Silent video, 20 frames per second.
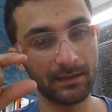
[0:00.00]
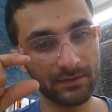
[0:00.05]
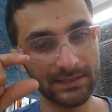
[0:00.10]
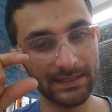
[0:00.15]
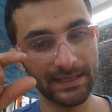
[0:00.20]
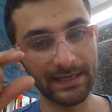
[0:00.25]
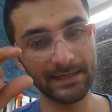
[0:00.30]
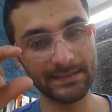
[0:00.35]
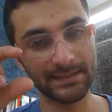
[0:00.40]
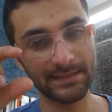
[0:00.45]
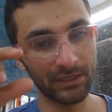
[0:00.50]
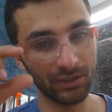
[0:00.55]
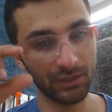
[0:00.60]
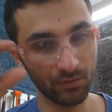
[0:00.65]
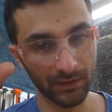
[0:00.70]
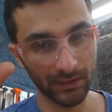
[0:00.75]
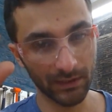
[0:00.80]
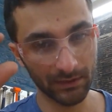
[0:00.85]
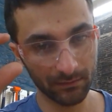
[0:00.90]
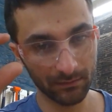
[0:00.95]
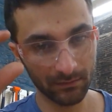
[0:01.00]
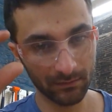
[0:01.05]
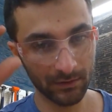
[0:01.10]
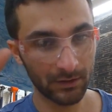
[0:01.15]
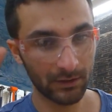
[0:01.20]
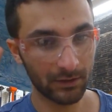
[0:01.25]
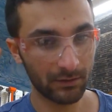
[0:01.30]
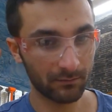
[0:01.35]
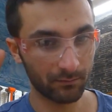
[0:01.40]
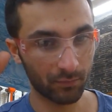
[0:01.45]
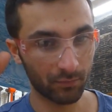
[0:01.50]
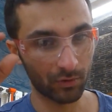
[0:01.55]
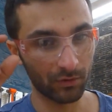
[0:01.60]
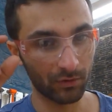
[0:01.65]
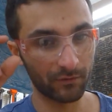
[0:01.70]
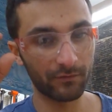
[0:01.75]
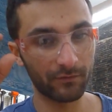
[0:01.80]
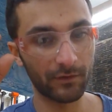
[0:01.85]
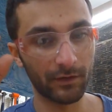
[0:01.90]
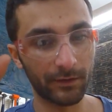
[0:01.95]
So that is a unit
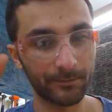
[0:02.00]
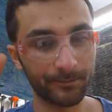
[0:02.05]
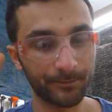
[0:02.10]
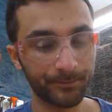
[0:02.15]
board foot.